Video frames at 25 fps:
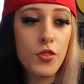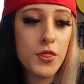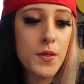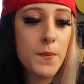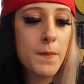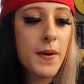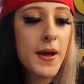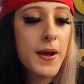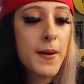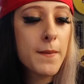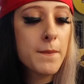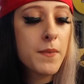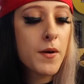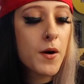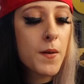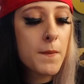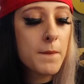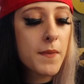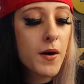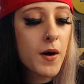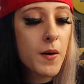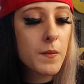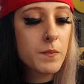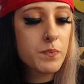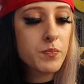the paper,
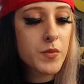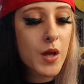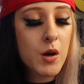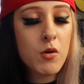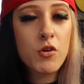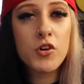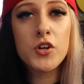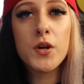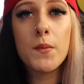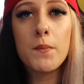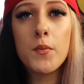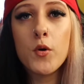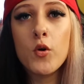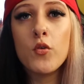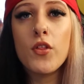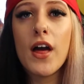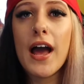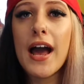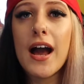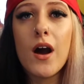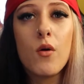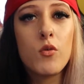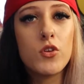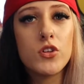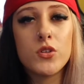but I'm going to pull that
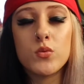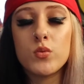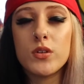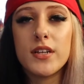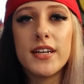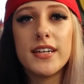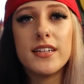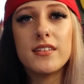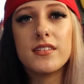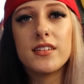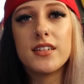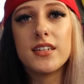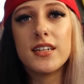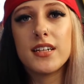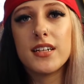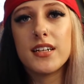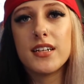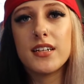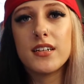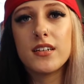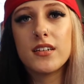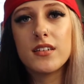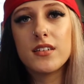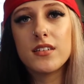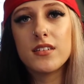out once we get into the
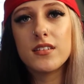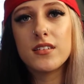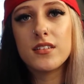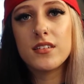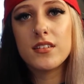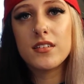kicks.